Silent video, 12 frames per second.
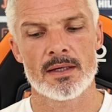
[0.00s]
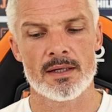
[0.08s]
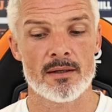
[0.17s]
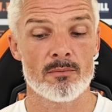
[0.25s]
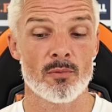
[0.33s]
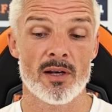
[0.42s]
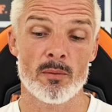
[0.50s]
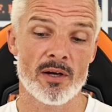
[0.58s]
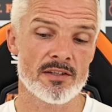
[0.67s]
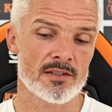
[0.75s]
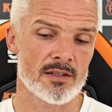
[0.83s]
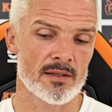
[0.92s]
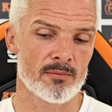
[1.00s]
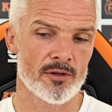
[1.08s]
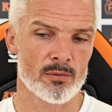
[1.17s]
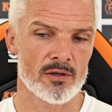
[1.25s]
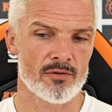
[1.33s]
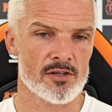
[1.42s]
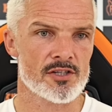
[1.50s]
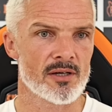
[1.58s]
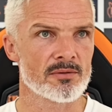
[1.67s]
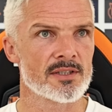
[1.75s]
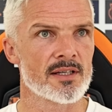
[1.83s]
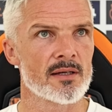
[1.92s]
Well, I went to the Motherwell Ross
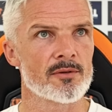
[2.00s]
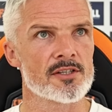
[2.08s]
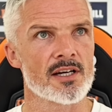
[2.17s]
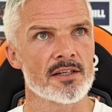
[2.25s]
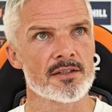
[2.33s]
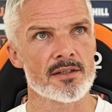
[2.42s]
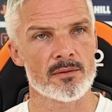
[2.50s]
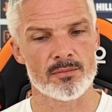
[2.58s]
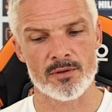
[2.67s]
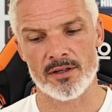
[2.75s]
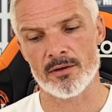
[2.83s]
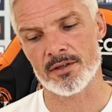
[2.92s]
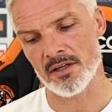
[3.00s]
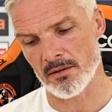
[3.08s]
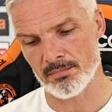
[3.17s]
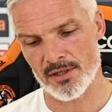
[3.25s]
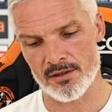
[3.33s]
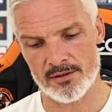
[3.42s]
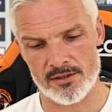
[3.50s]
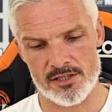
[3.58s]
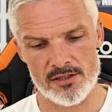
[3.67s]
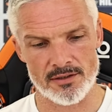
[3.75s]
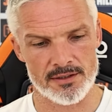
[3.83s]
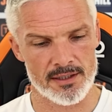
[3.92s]
County game on Saturday, with our game being on the
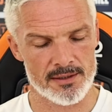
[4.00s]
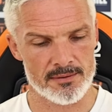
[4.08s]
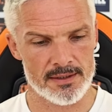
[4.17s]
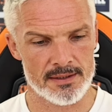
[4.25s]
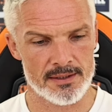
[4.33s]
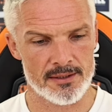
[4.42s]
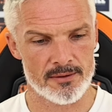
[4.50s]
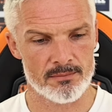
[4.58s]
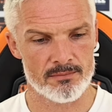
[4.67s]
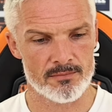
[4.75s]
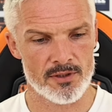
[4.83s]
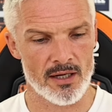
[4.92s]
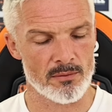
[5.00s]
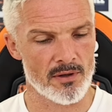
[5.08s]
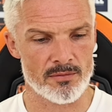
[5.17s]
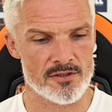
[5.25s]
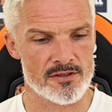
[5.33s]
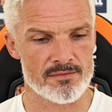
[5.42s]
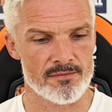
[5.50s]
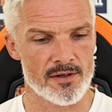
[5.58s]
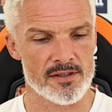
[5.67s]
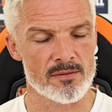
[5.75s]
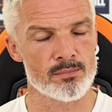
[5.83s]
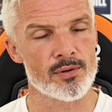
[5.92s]
Sunday, and yeah, I was
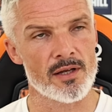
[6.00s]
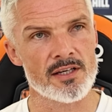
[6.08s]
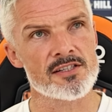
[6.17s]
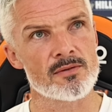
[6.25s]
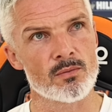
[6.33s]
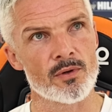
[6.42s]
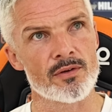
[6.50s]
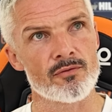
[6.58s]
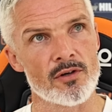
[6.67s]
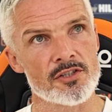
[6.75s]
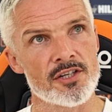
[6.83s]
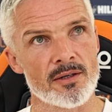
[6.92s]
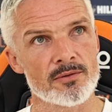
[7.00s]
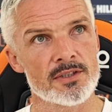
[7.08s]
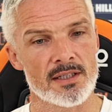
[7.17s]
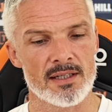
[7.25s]
very impressed with Ross County.